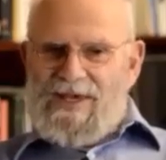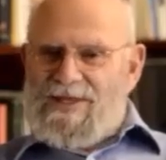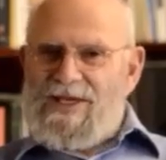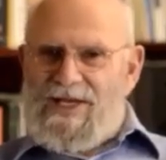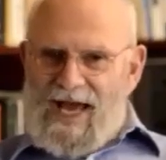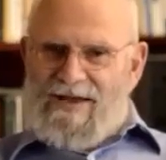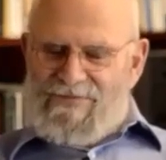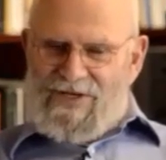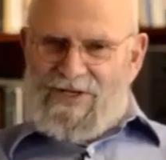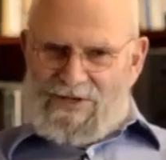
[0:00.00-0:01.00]
The
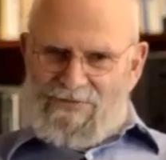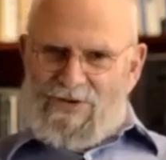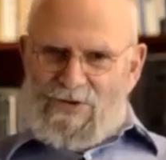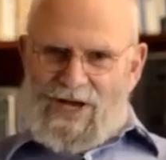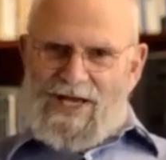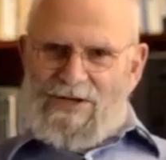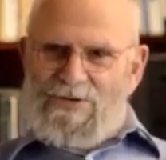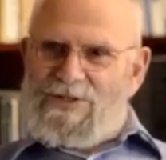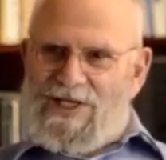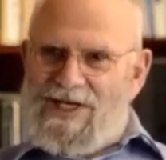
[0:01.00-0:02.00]
governor of
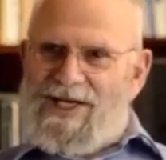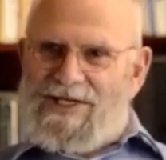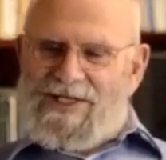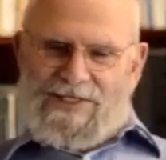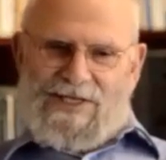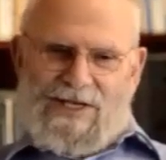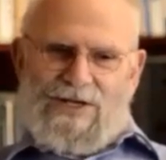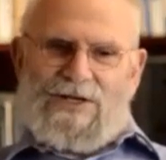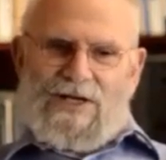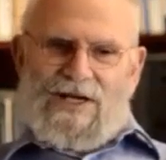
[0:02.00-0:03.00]
Ohio declared it
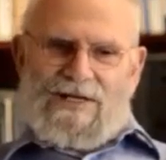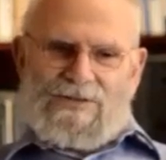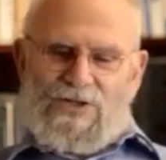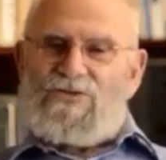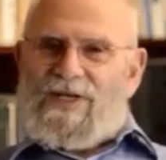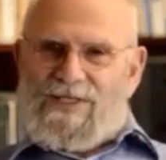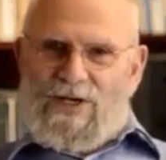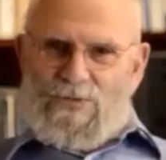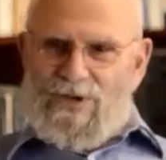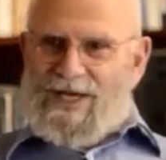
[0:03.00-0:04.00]
Tourette
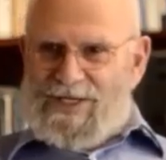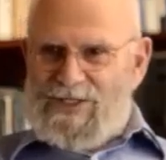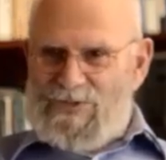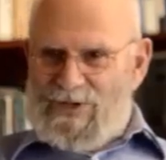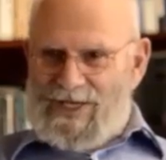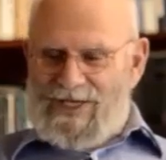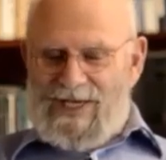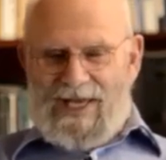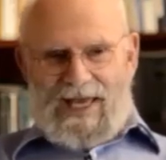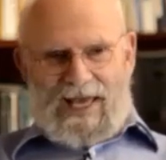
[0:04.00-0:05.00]
Awareness
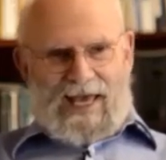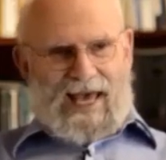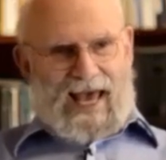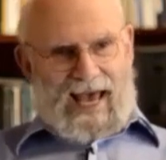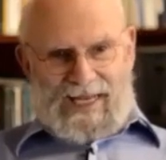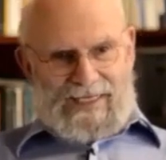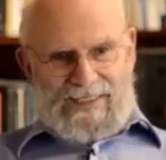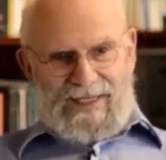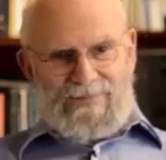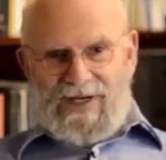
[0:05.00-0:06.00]
Week,
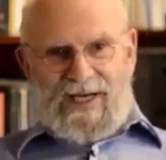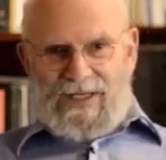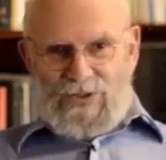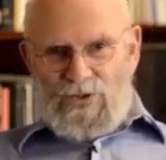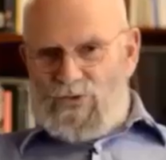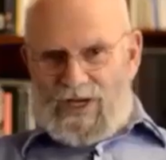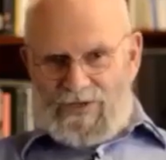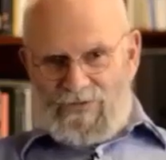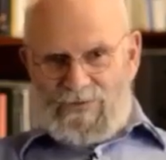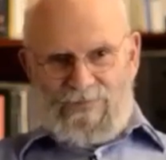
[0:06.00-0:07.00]
and something like
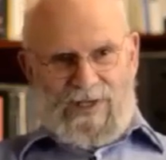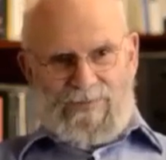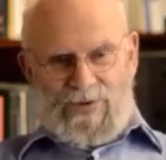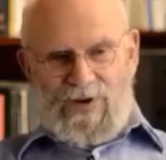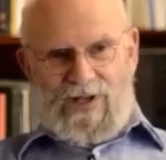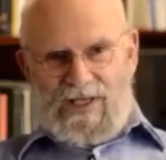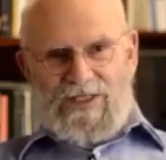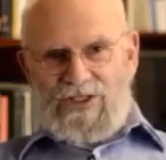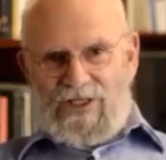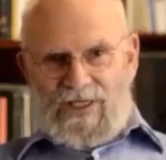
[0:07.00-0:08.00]
200 people,
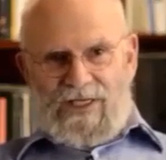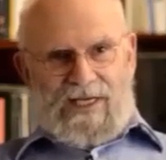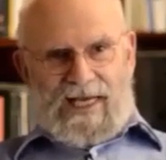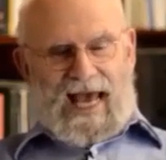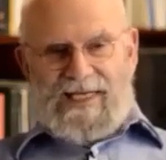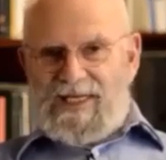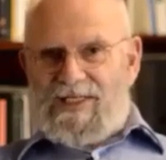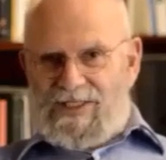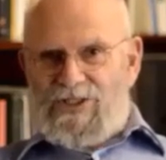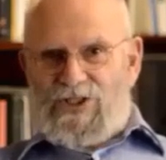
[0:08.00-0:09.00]

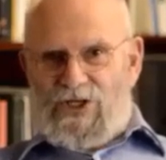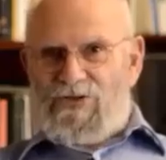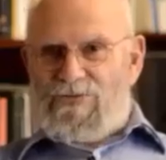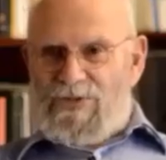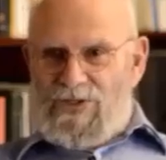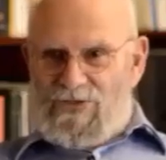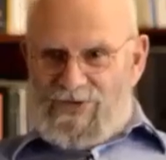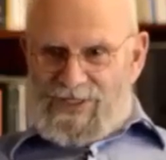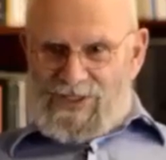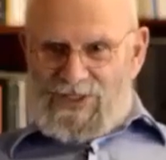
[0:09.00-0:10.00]
adults and children with
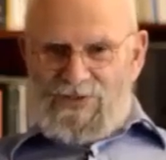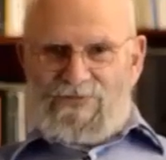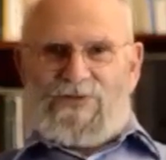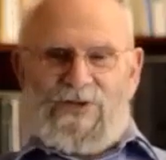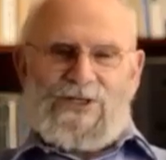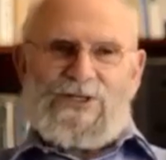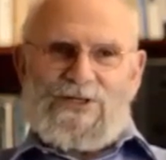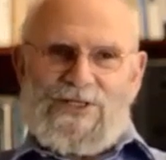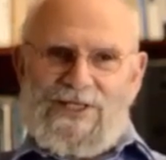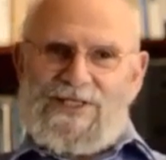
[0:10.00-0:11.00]
Tourette's, converged
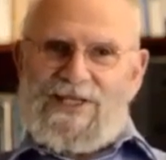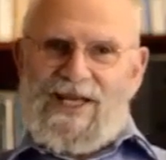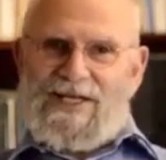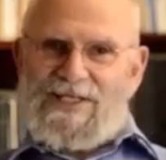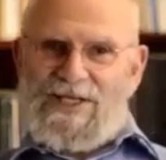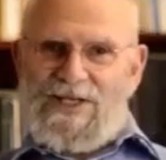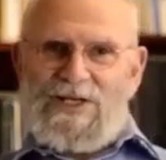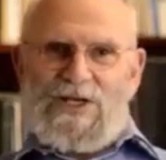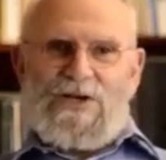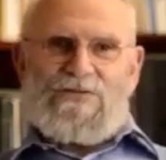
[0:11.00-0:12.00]
on Cincinnati
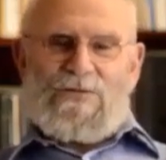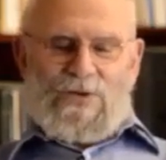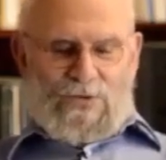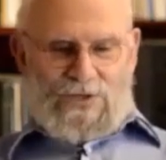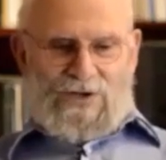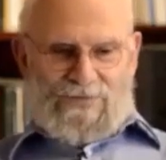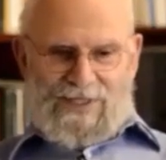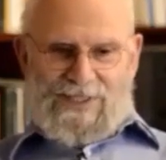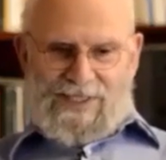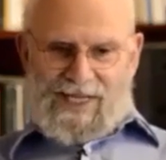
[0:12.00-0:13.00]
from all over
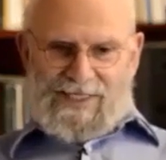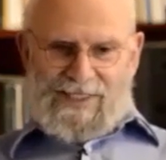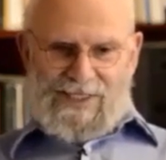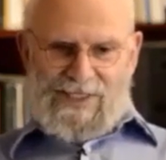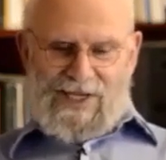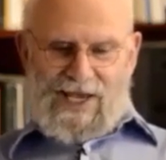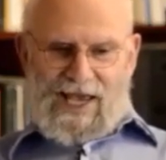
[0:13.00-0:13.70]
the states.